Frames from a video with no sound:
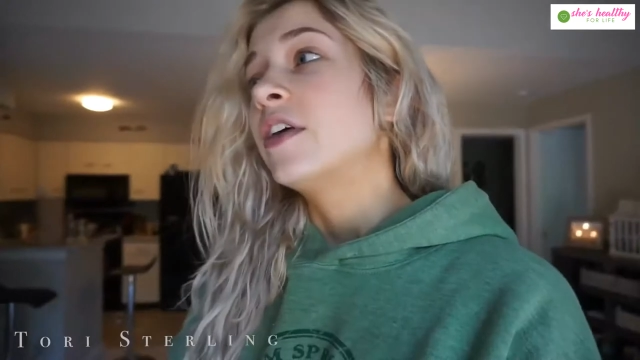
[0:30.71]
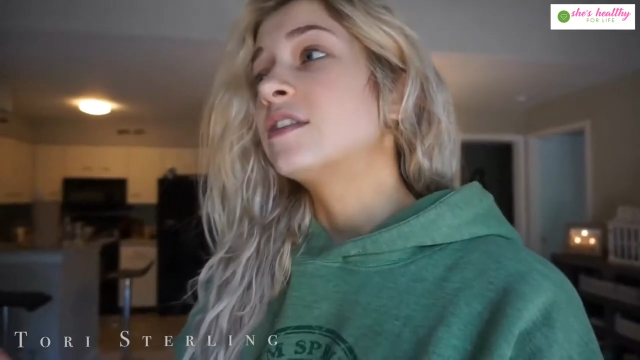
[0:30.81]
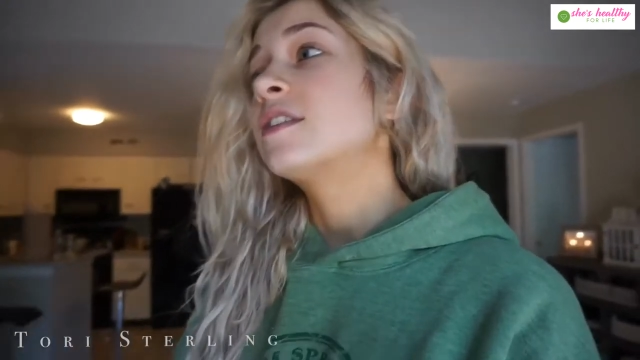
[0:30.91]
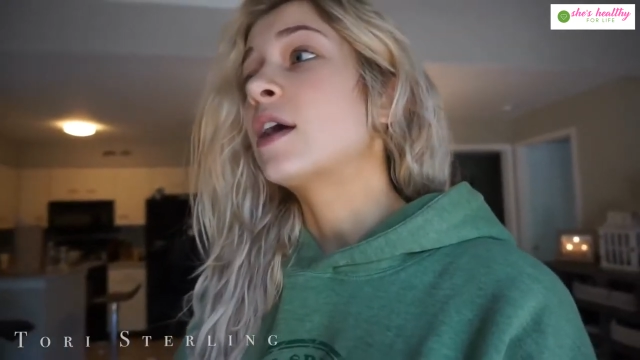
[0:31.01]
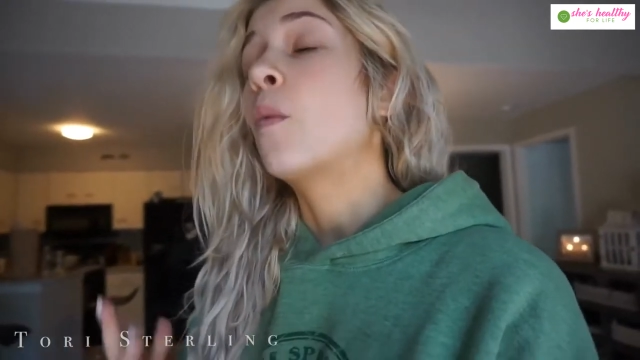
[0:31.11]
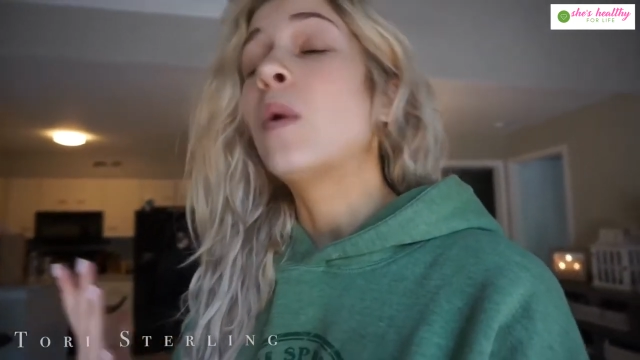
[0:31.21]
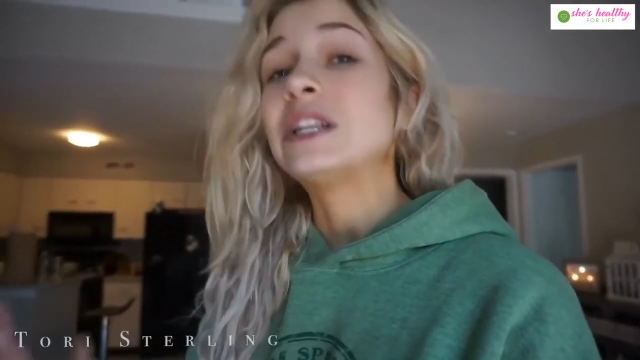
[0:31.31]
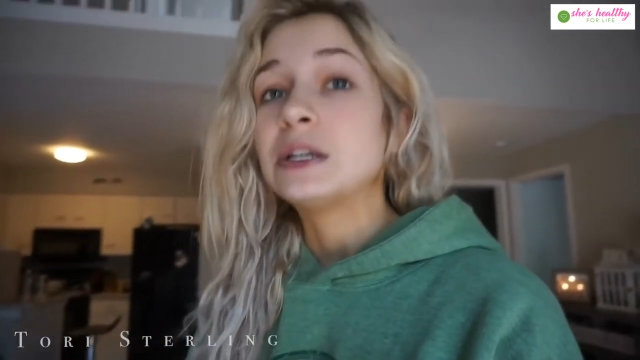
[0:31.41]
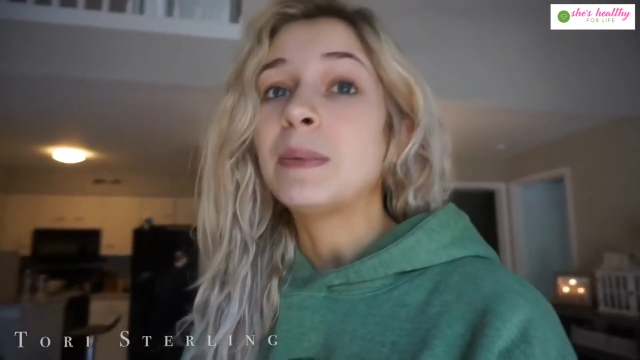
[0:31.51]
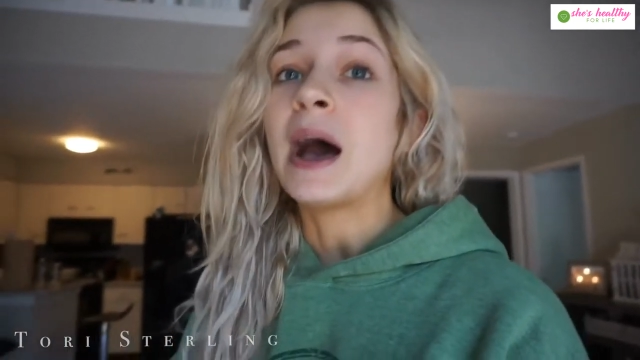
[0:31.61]
This is like
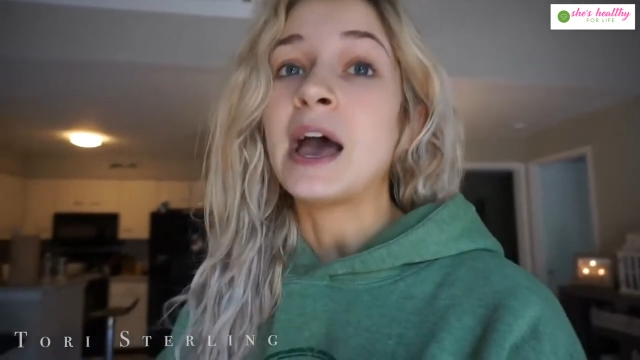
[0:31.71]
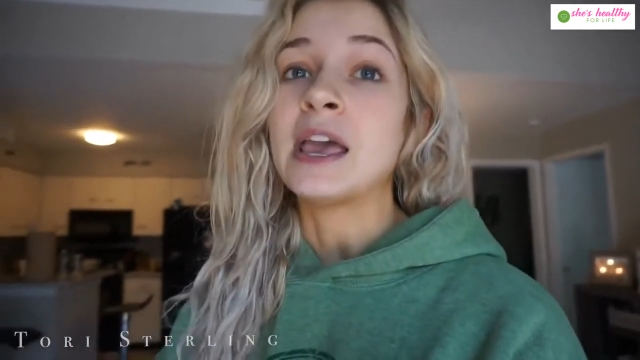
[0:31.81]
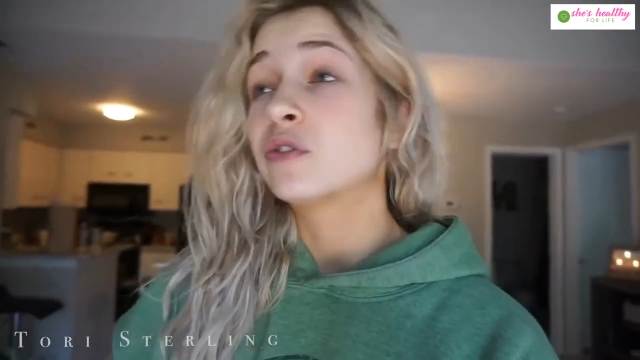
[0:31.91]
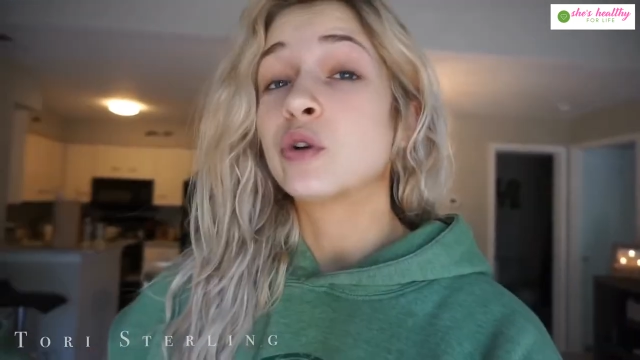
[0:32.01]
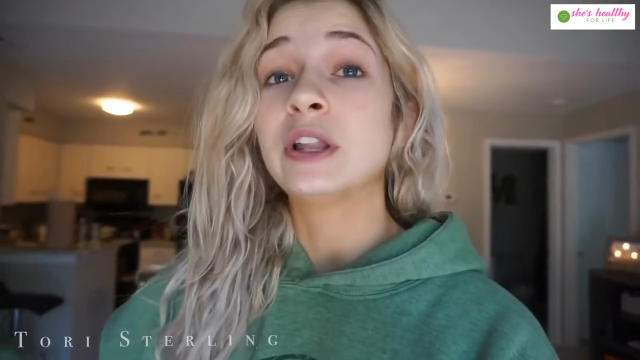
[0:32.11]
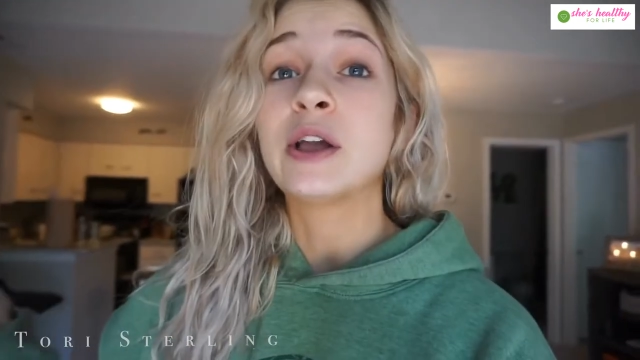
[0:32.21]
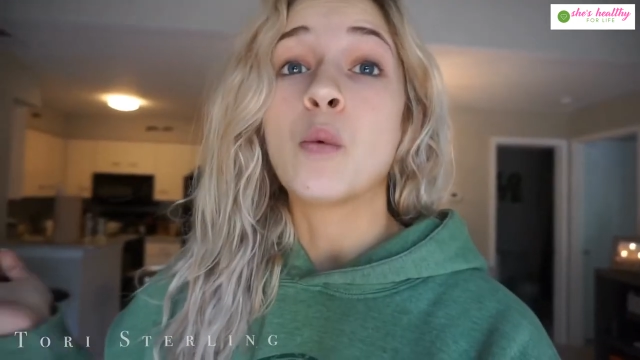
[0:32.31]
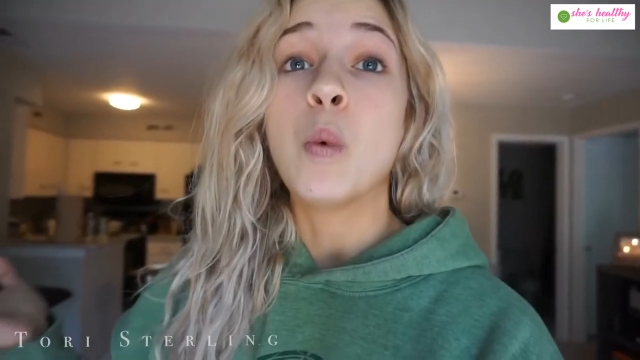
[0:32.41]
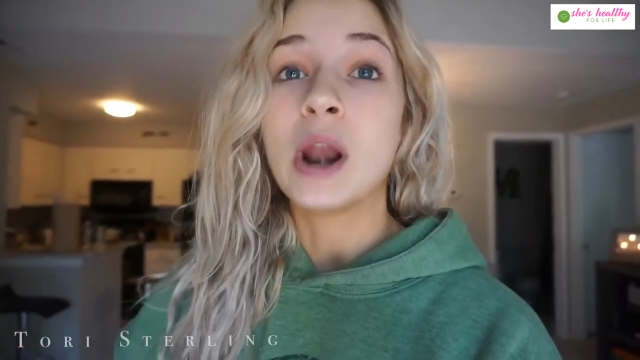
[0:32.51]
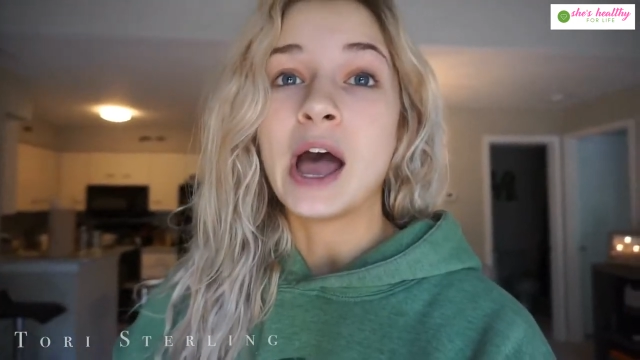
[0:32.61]
what to buy, sort of like
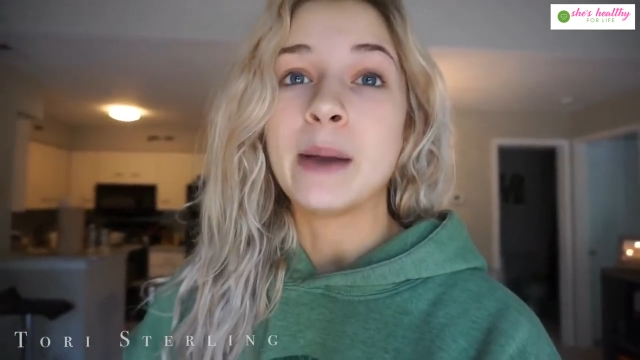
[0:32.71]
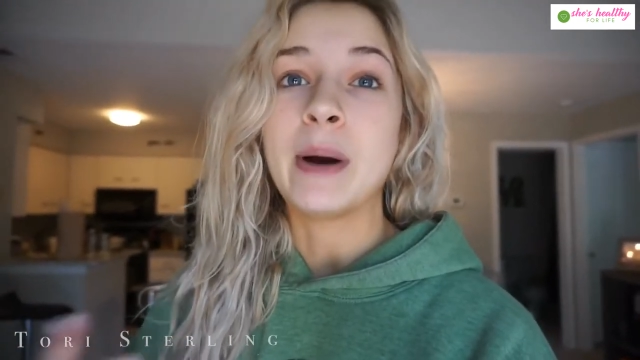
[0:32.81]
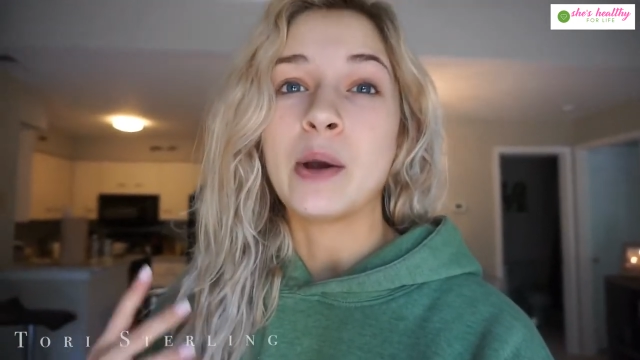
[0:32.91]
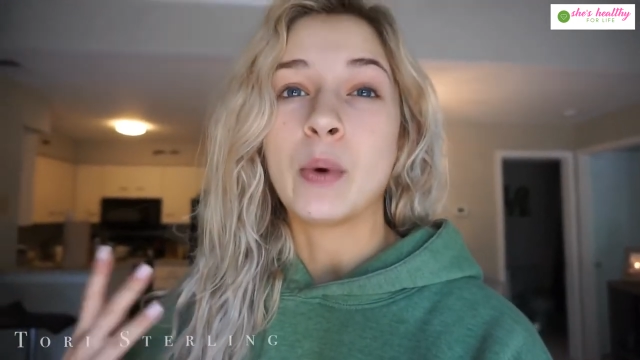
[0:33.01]
what I buy,